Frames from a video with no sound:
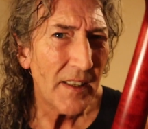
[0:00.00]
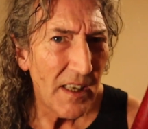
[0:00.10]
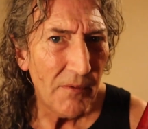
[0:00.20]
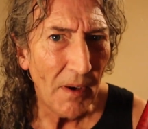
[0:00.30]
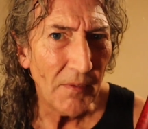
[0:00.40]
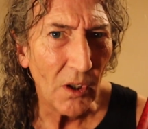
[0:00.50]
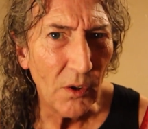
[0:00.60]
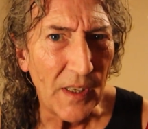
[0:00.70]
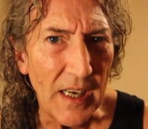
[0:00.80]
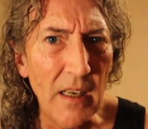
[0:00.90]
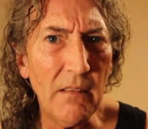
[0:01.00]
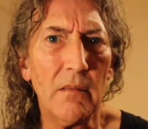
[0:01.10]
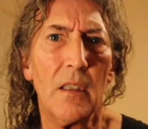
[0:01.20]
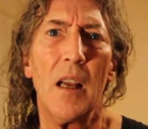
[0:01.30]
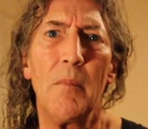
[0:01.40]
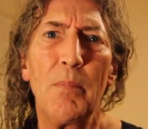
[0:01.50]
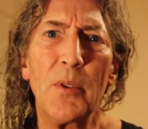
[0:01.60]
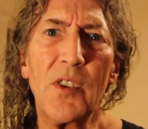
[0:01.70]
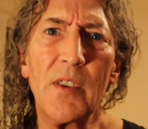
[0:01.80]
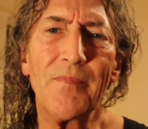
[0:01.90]
it for having a look at it.
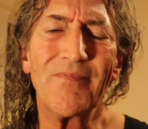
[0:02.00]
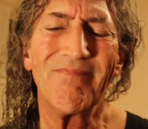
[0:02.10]
But